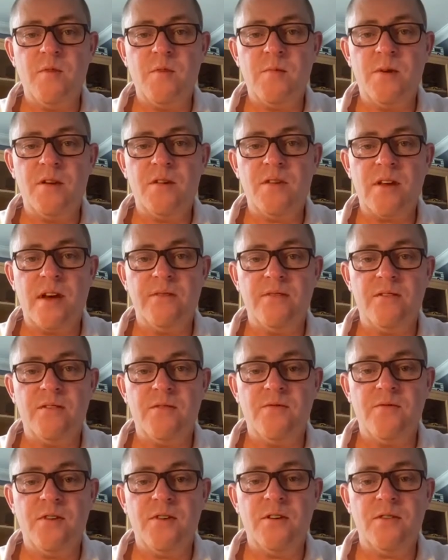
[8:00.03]
you because I have some
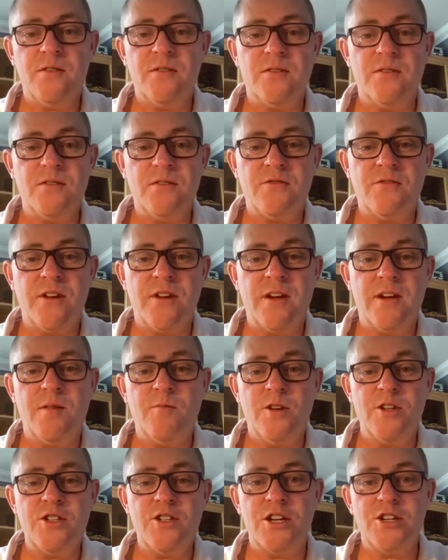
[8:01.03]
figures on the screen,
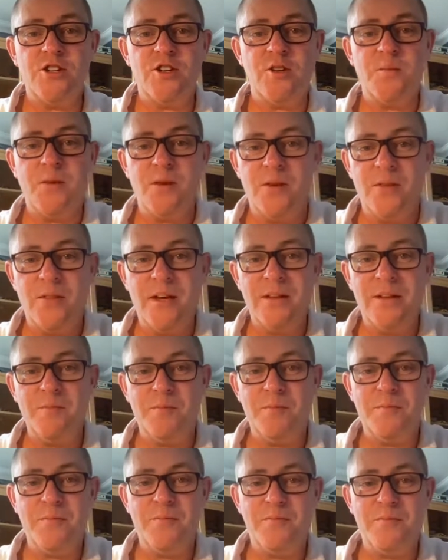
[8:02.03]
which I should have put on that
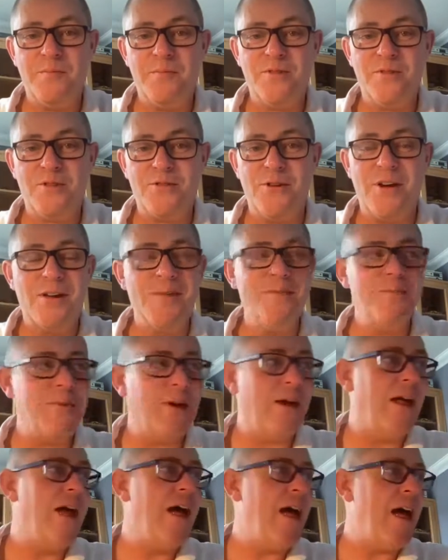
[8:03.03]
screen.
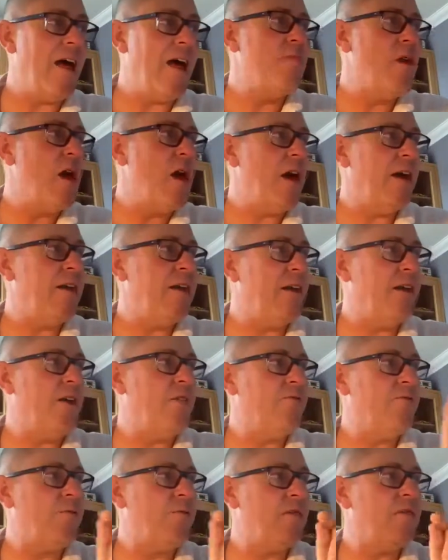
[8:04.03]
But
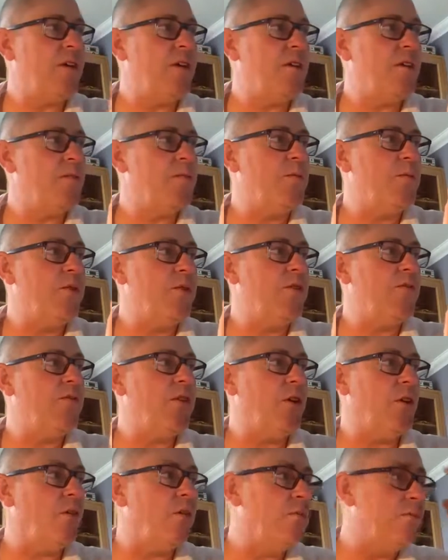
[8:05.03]
from a sales point of
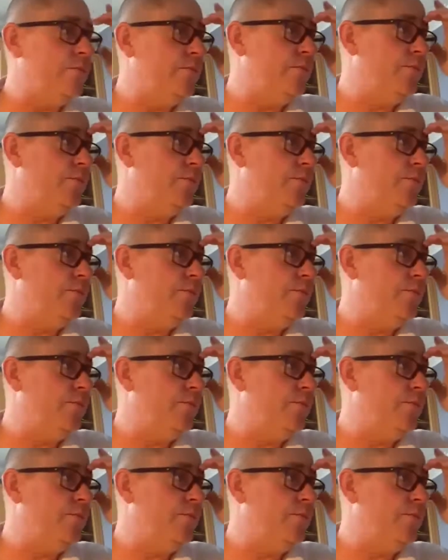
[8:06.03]
view,